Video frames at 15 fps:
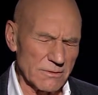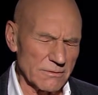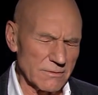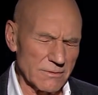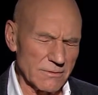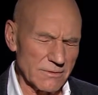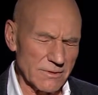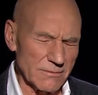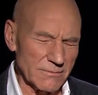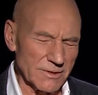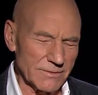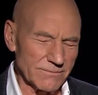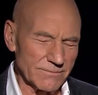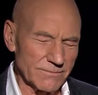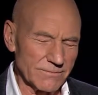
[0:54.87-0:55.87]
No, no, it's not
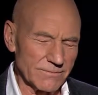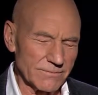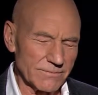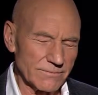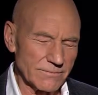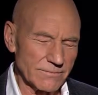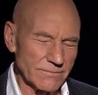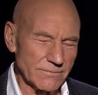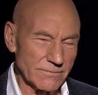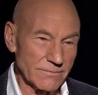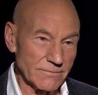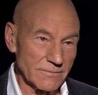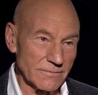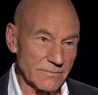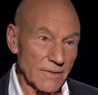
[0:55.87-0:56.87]

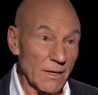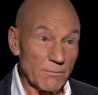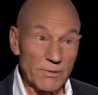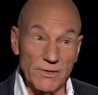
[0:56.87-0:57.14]
me.